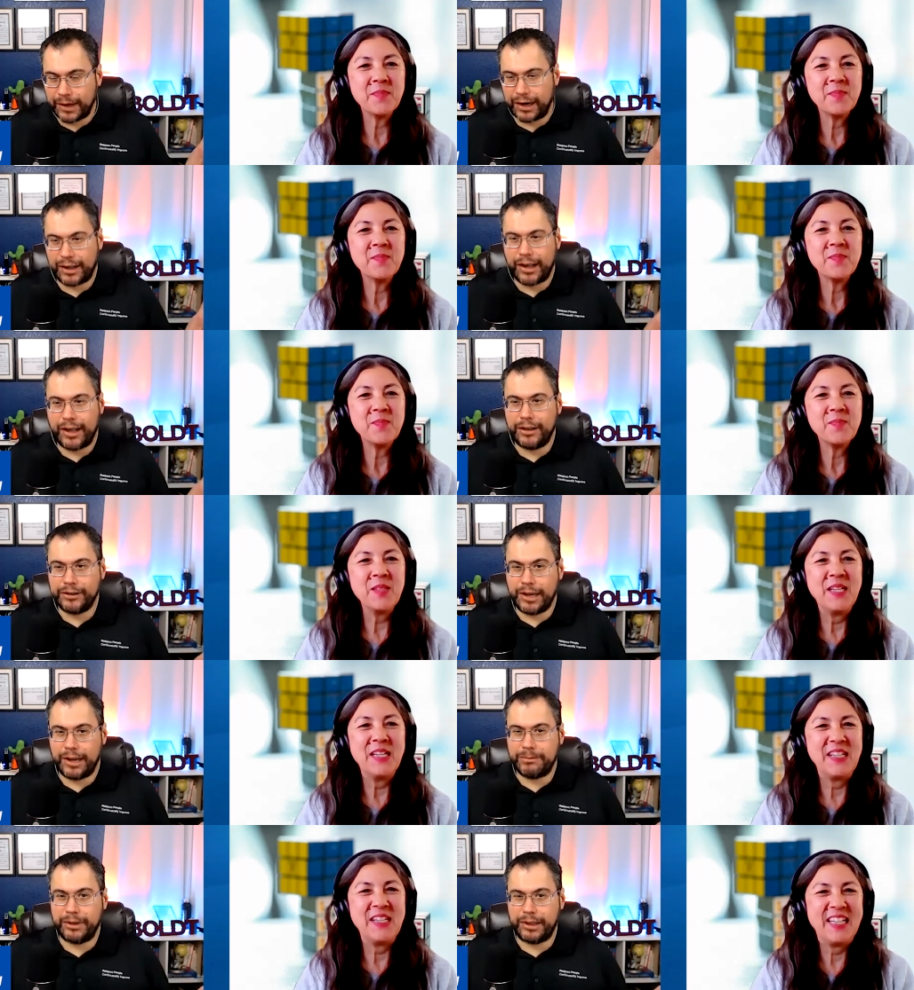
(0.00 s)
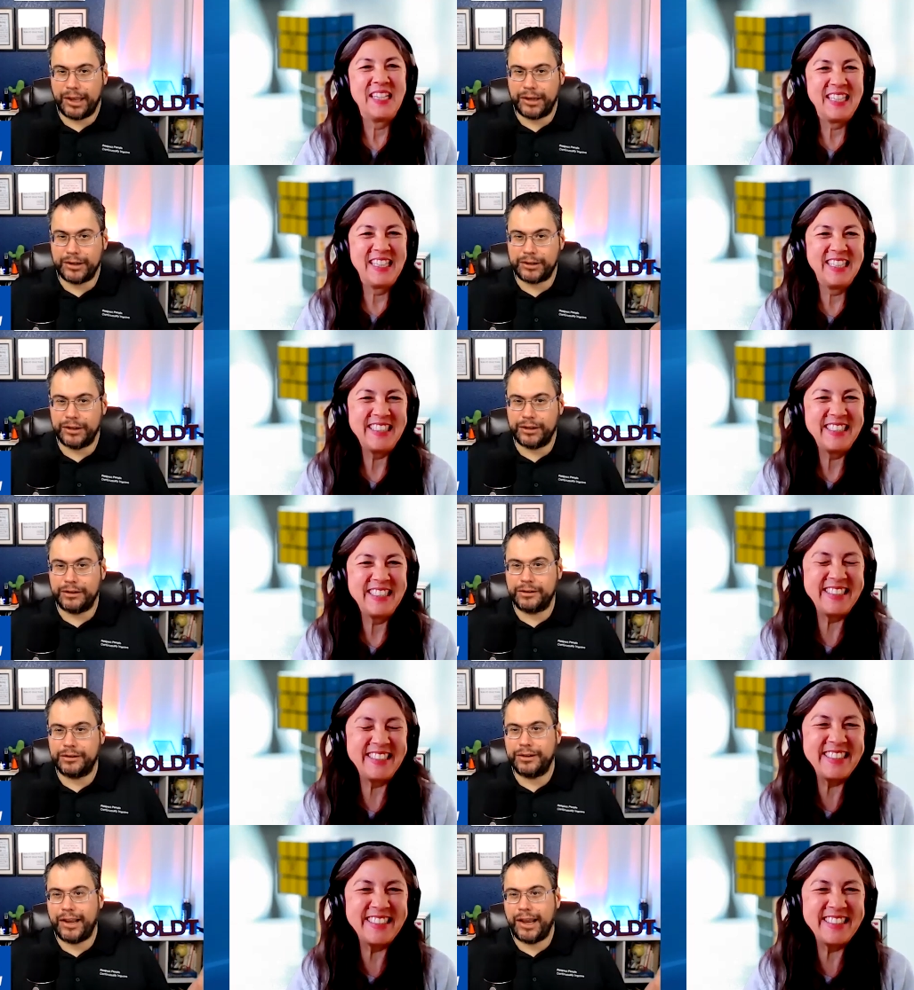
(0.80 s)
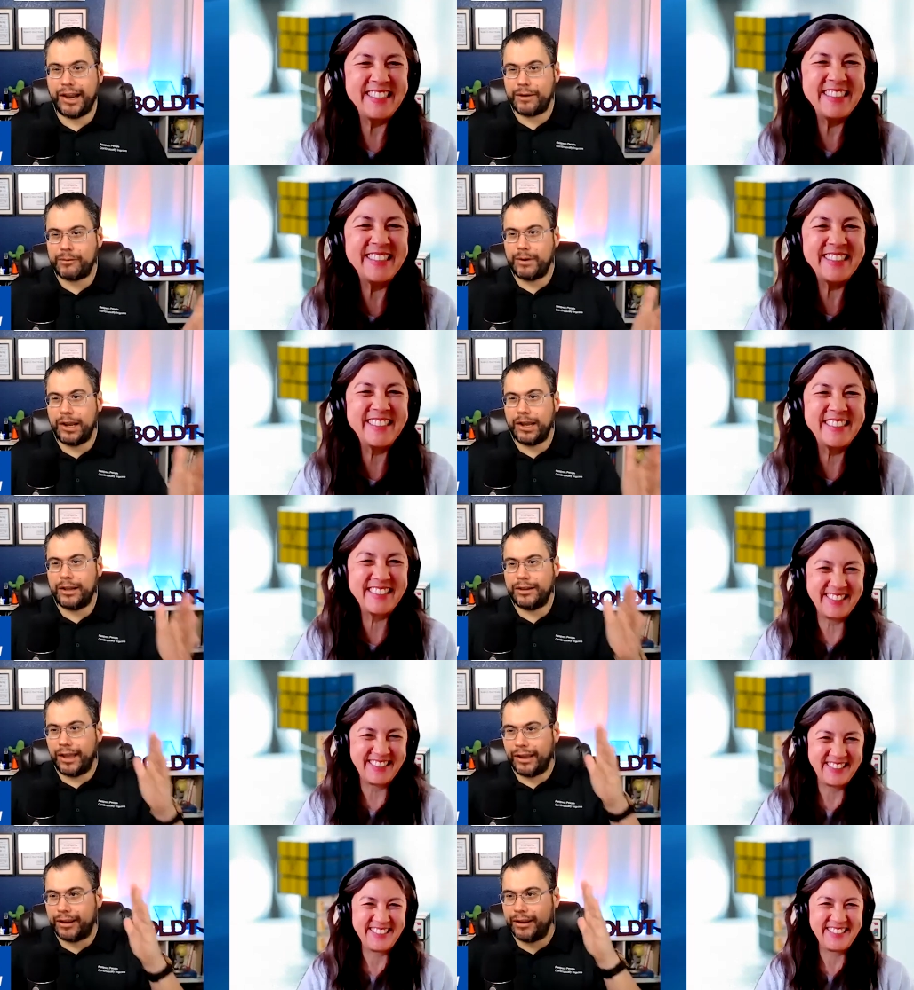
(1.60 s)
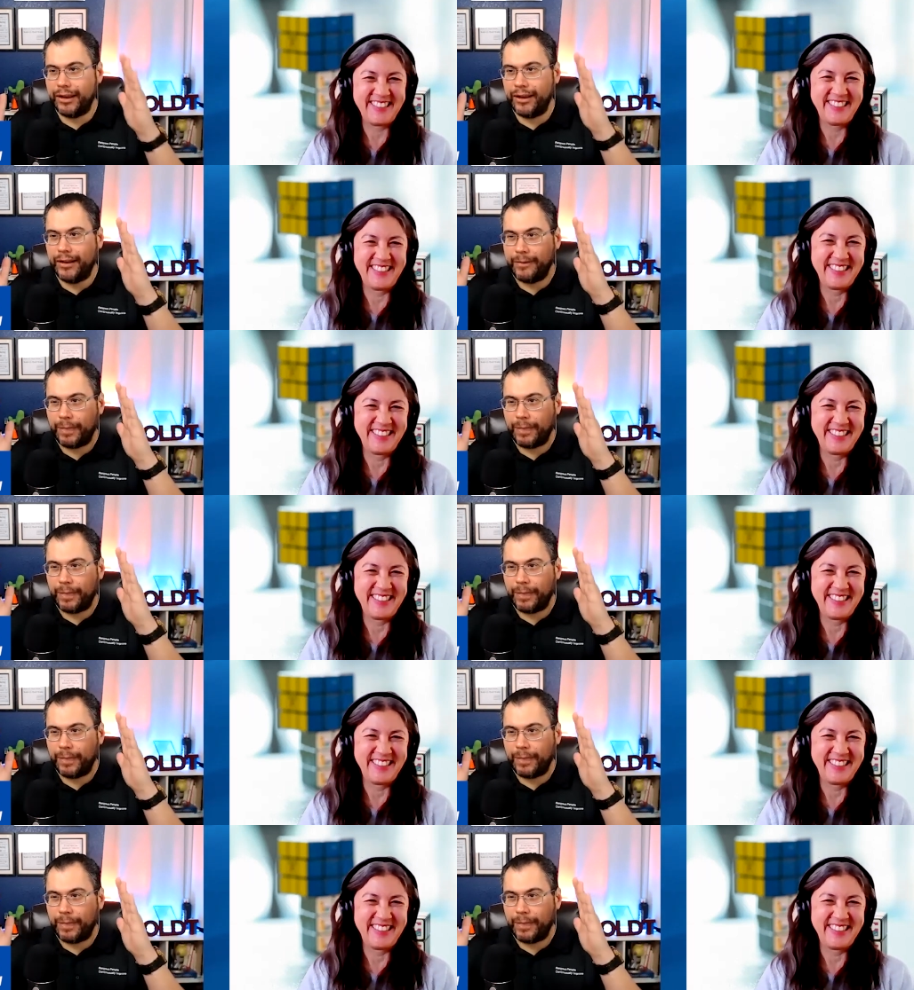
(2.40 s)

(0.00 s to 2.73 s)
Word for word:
Speaker 1: a college application and I read like